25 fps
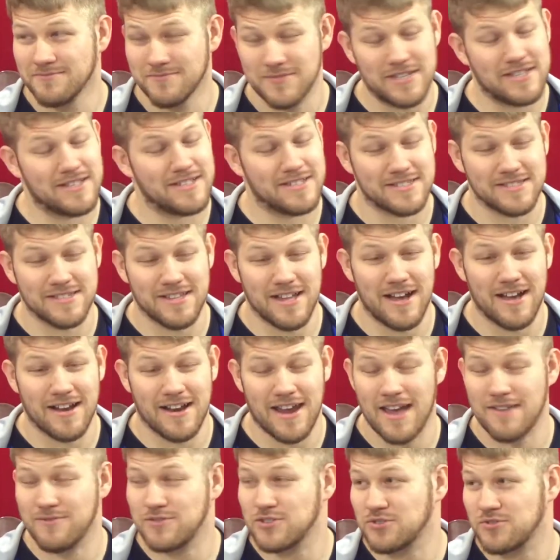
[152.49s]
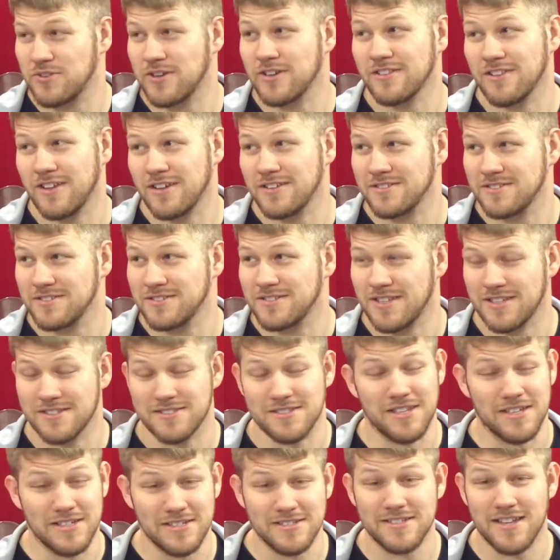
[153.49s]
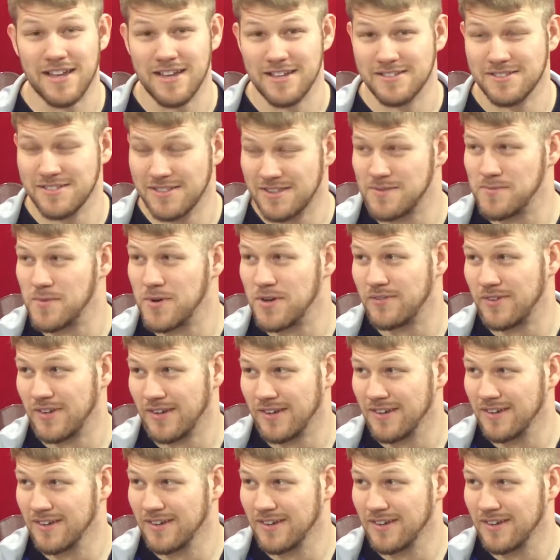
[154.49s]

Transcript: He does not have a shrink license, as he states in the movie.